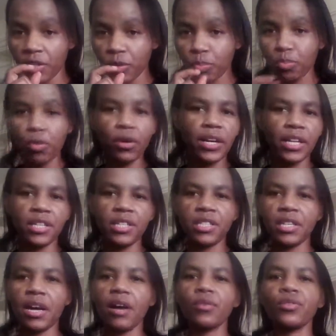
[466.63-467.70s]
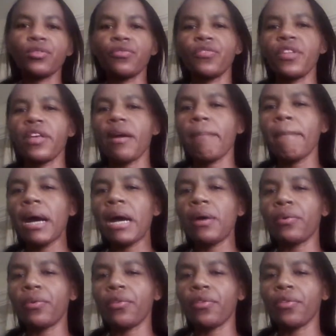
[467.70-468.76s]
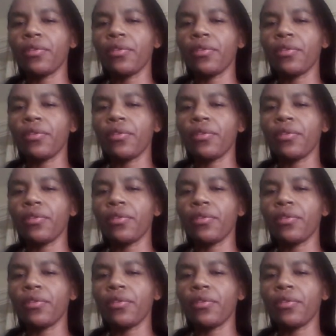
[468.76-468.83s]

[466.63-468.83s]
spoken it out of their mouth.